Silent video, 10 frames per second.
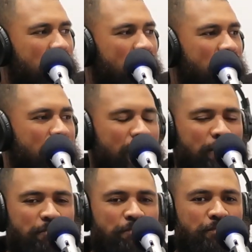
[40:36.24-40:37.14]

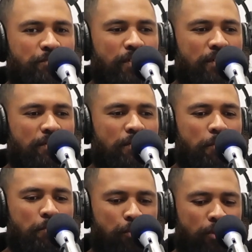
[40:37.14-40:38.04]
And
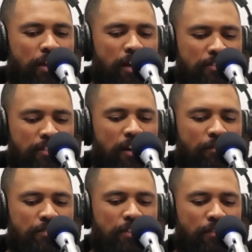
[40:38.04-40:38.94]
putting
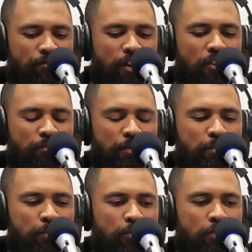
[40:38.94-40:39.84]
ourselves in front of
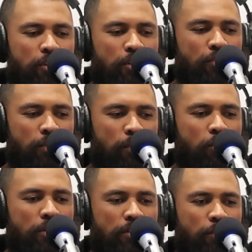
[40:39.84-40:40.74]
people who are
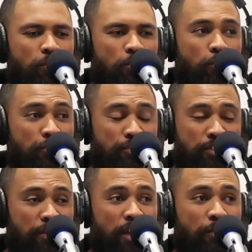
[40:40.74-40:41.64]
walking the walk, which
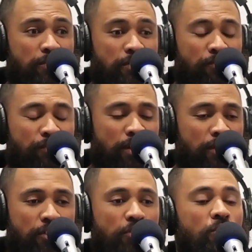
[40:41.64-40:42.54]
today was a
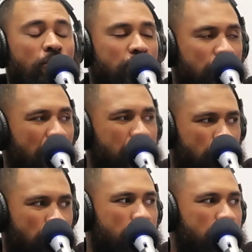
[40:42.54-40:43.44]
freaking huge
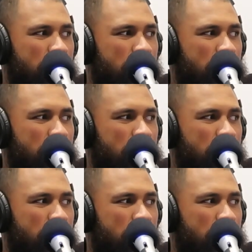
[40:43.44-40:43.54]
taster of.